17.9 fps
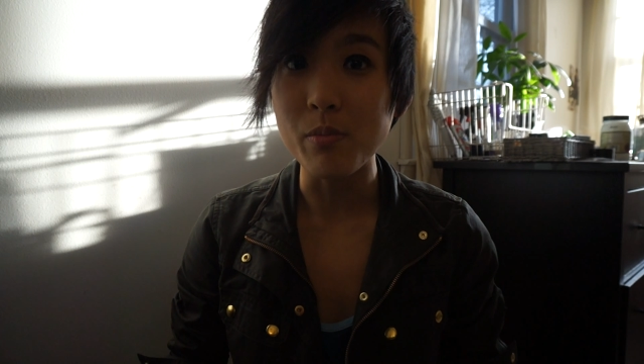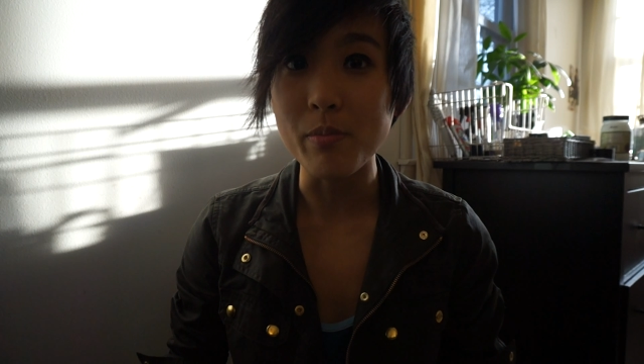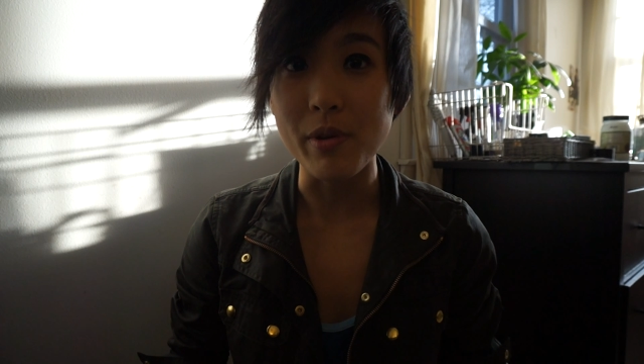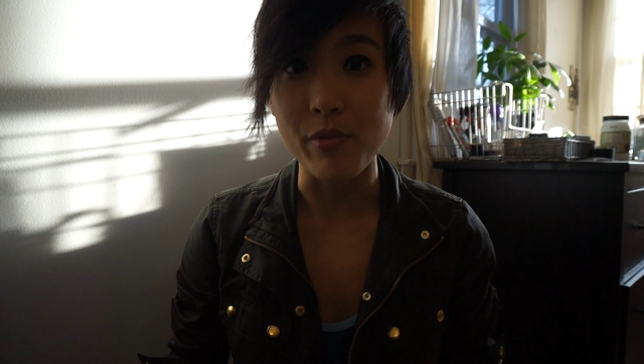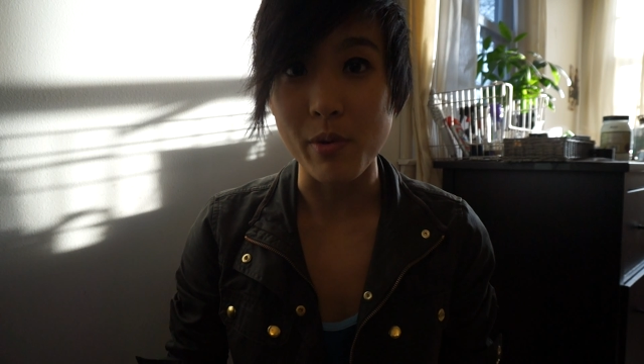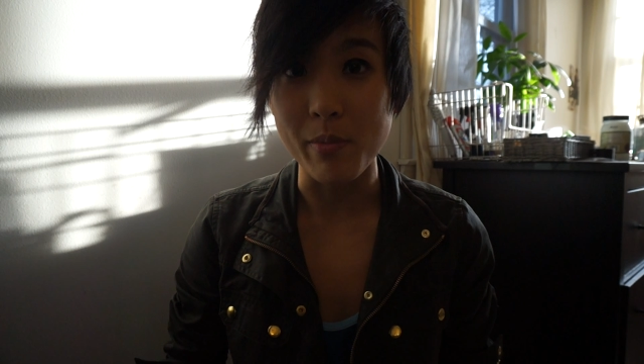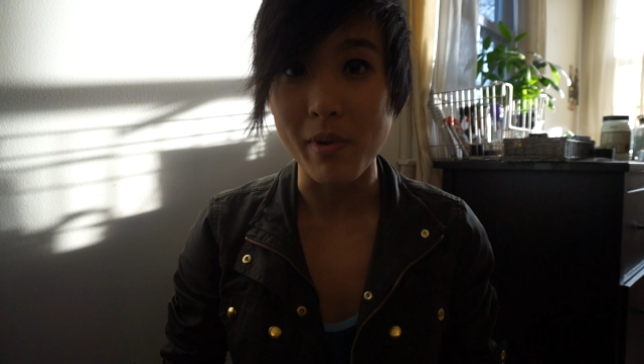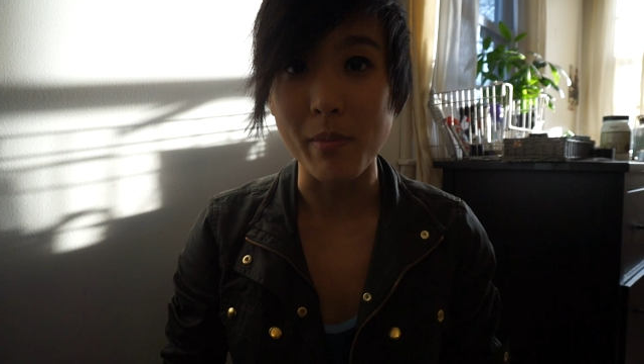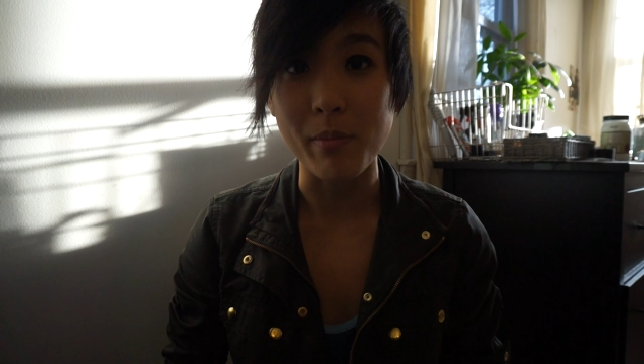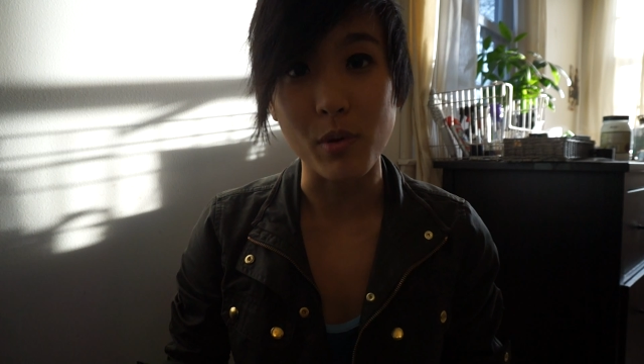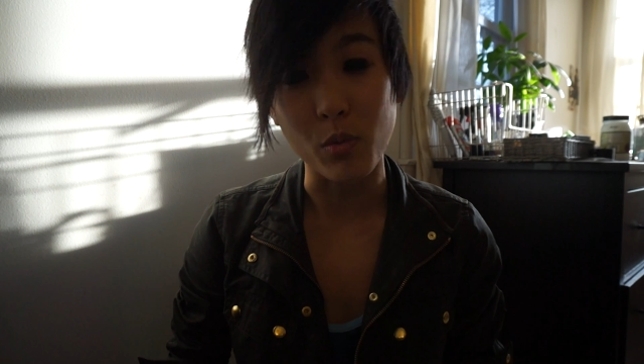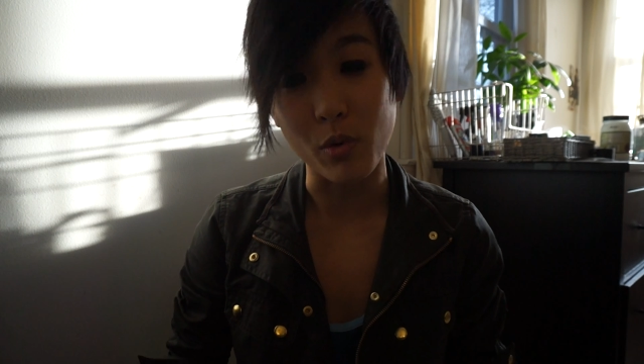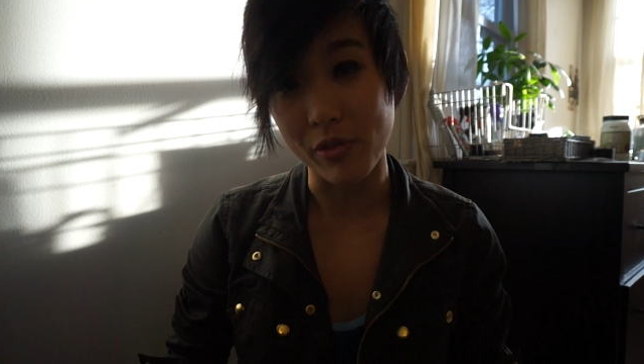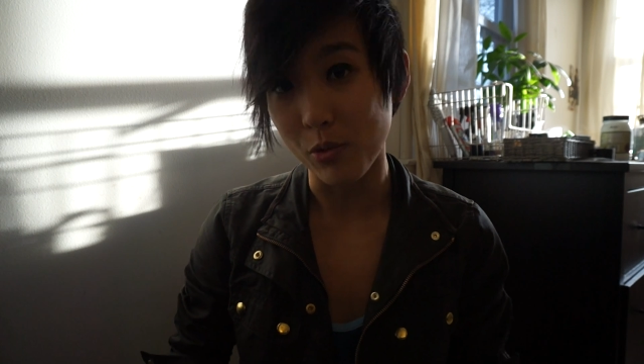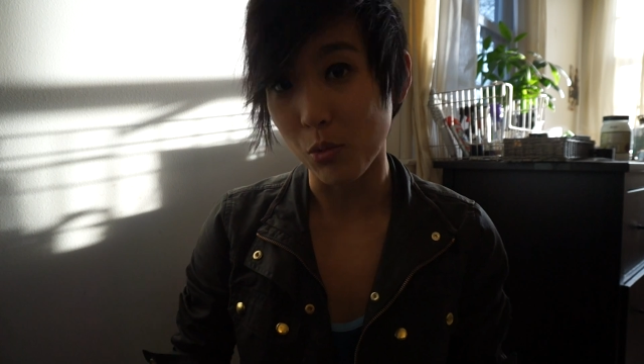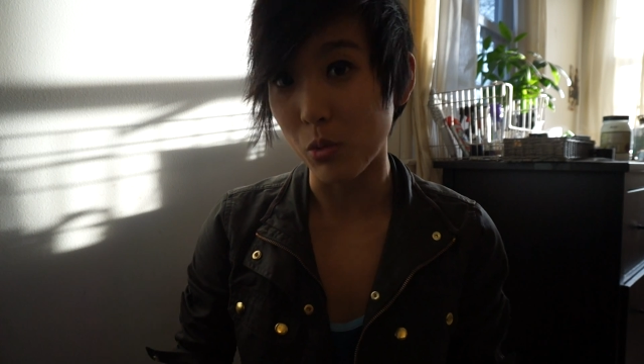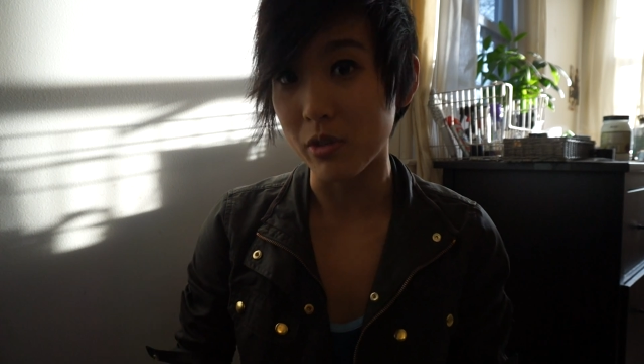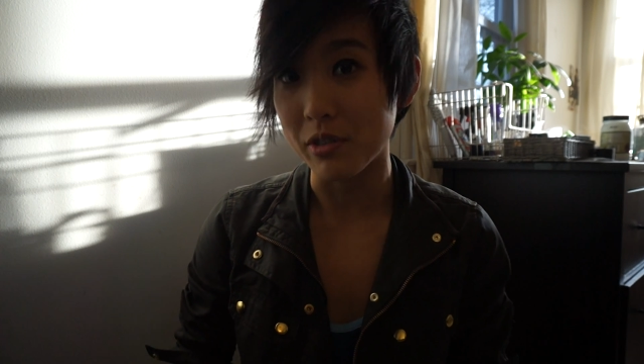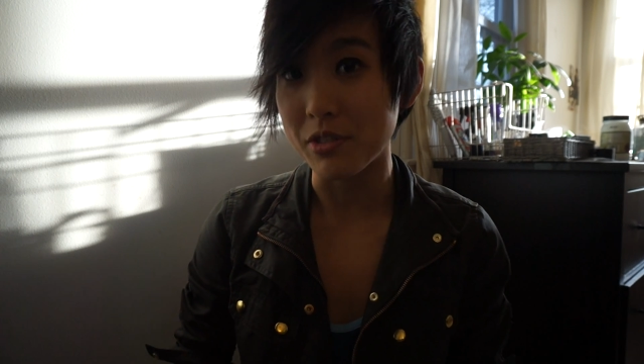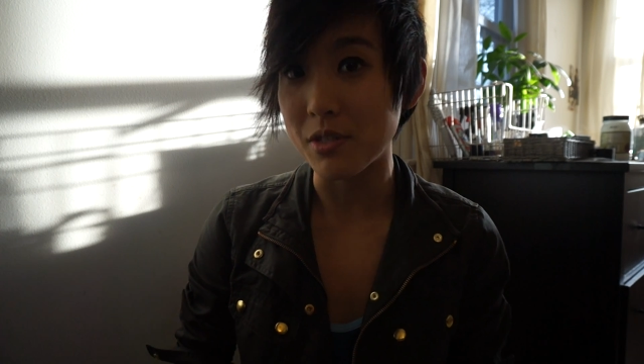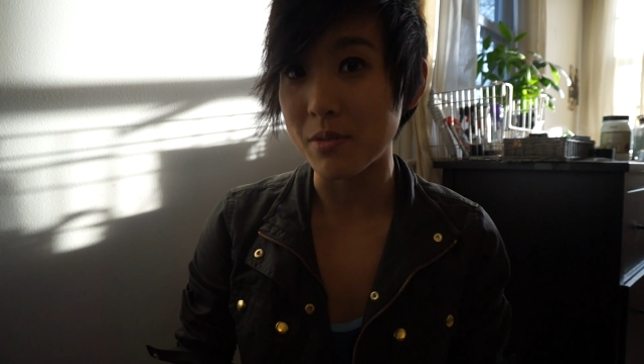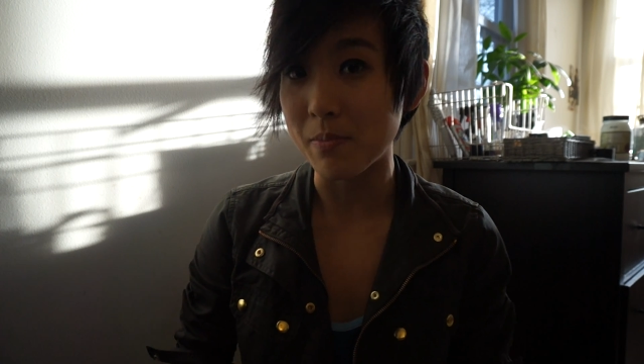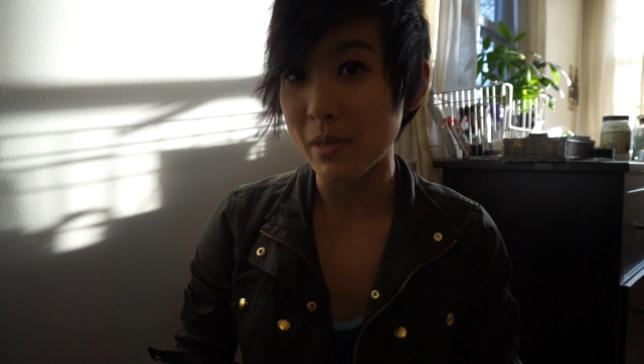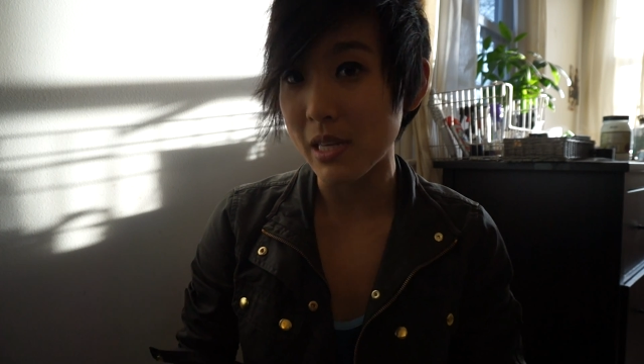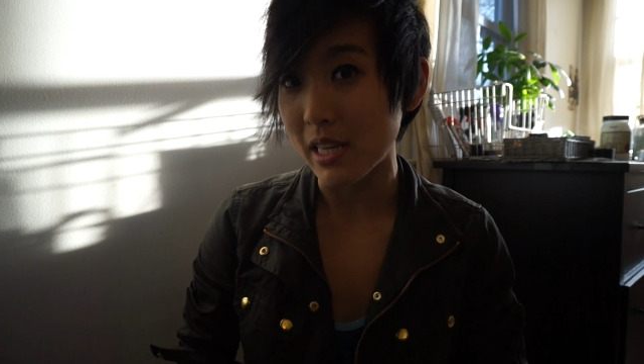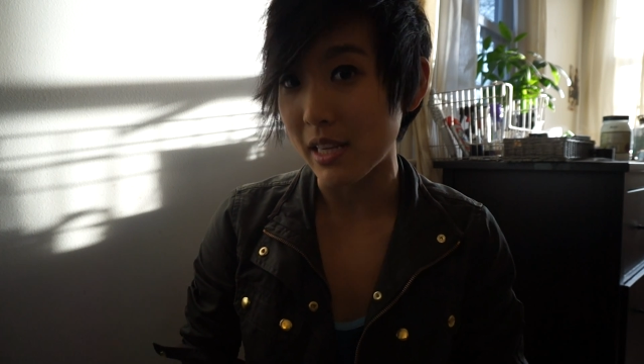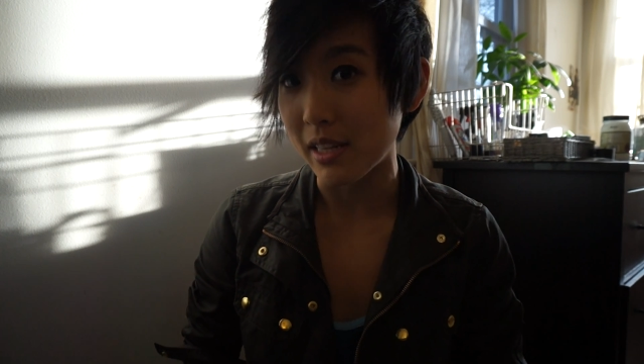me remember what the words
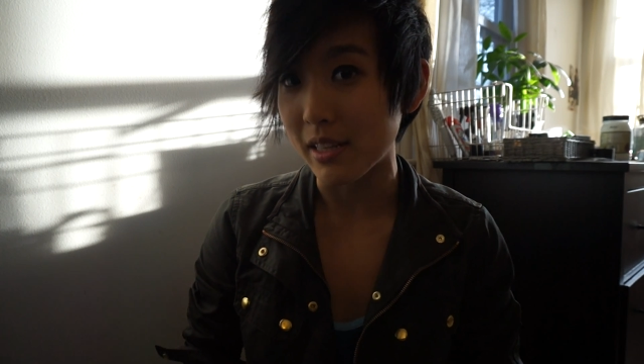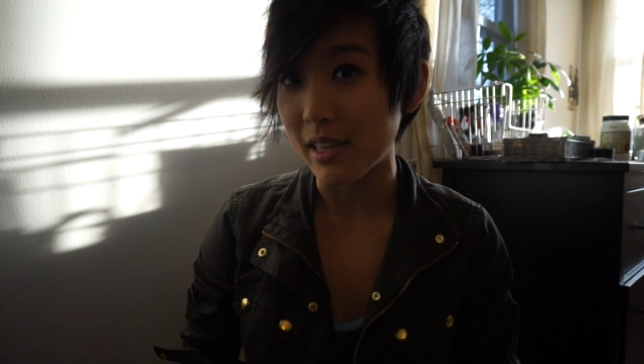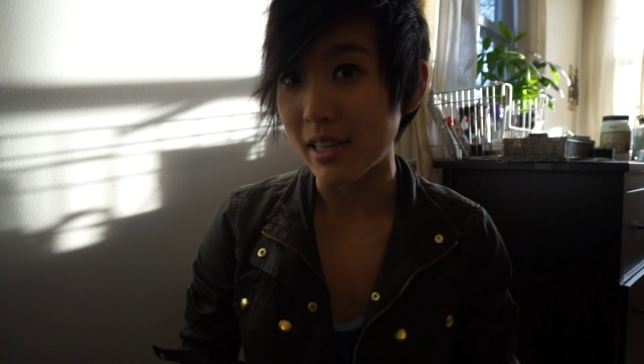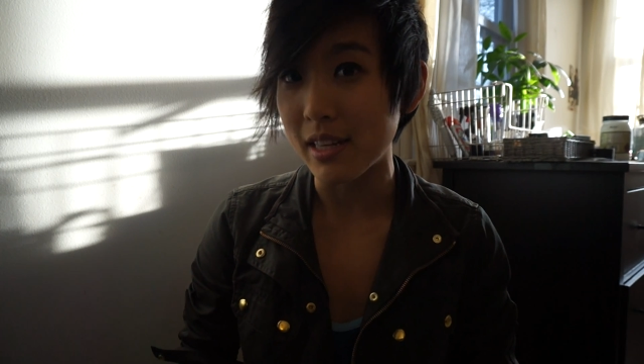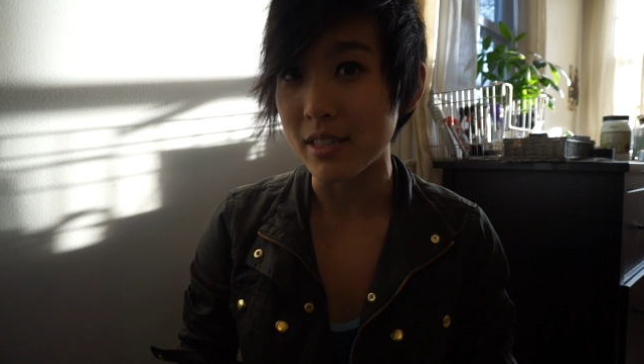mean